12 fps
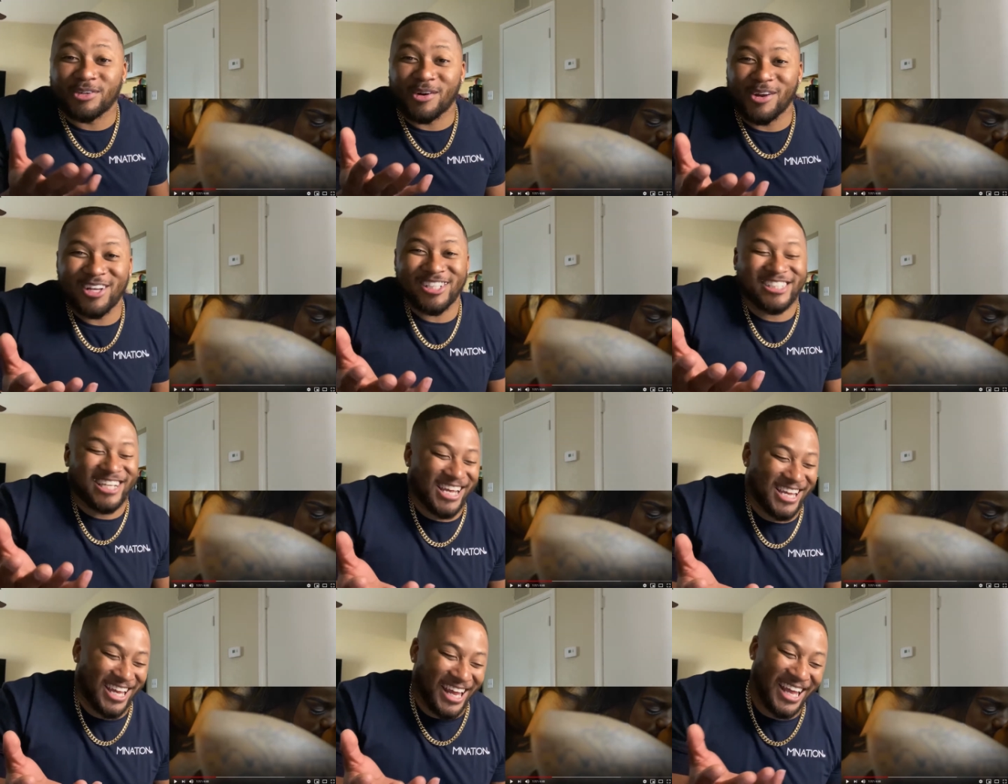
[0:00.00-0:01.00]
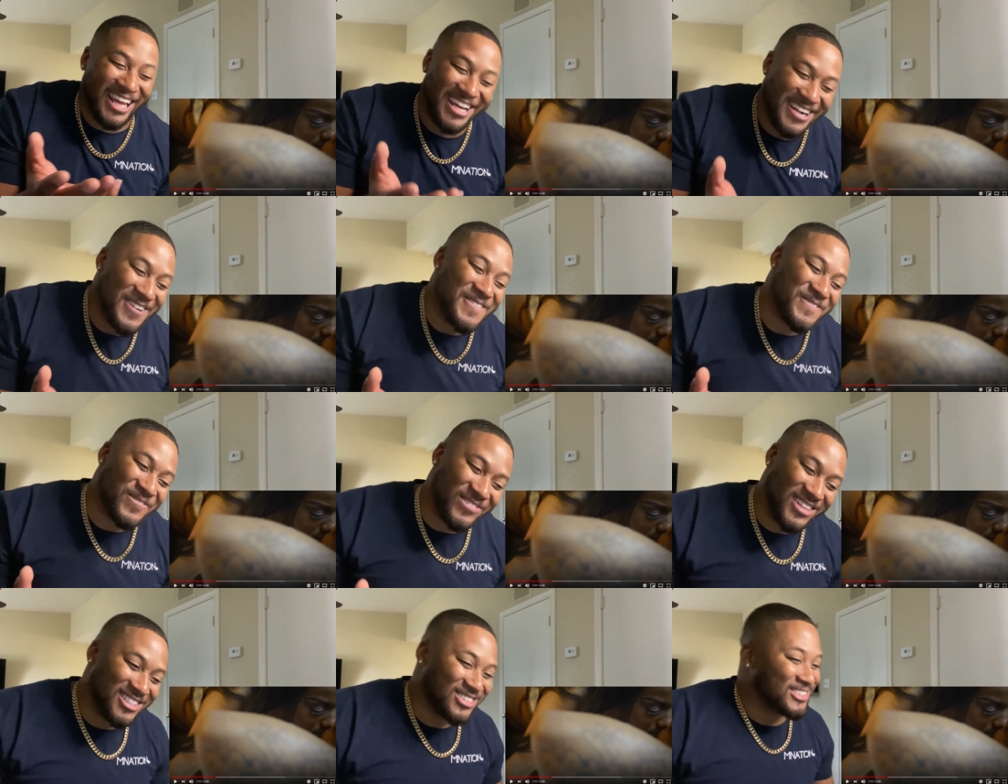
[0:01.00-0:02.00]
that's
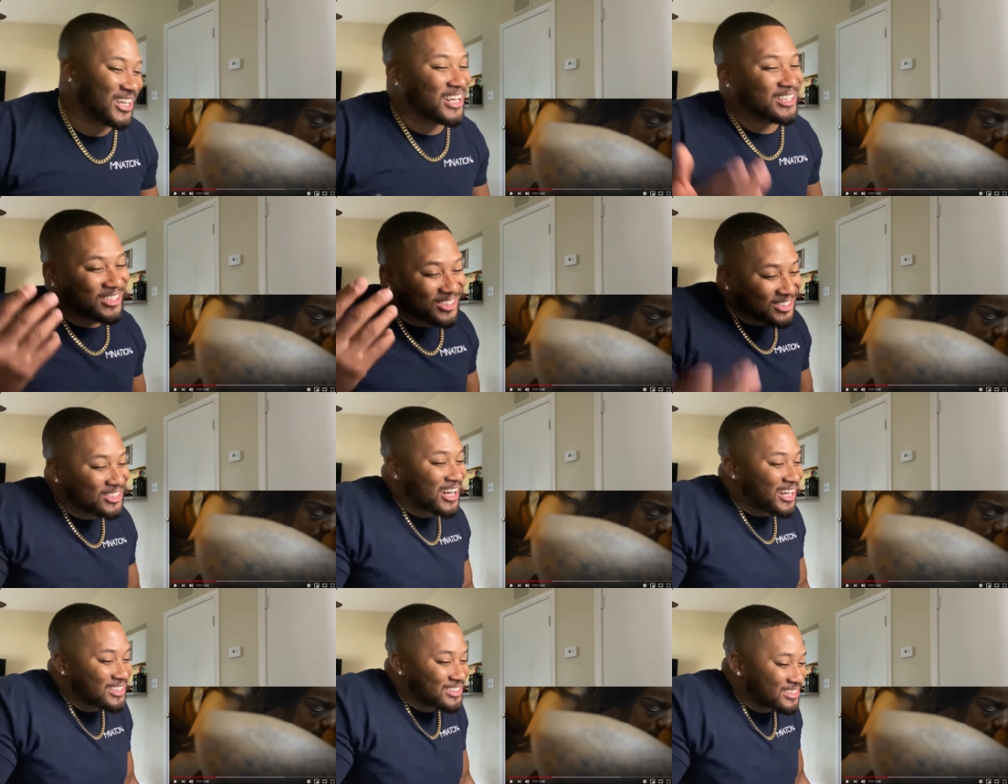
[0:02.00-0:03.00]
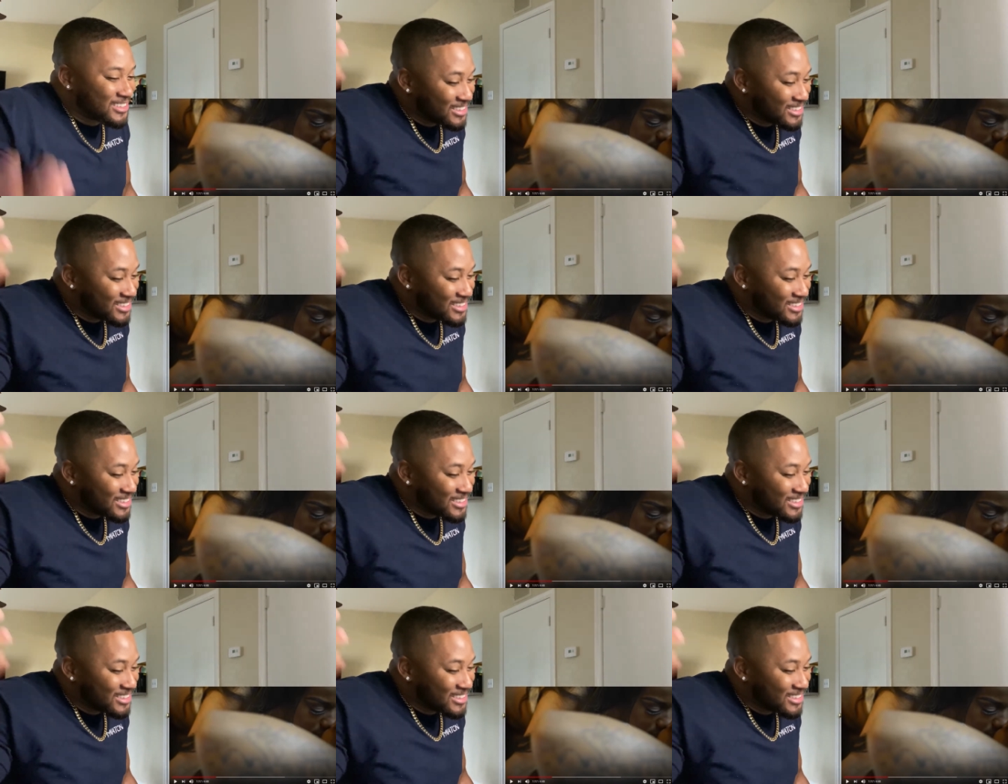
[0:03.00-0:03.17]
that's what I know. You got it.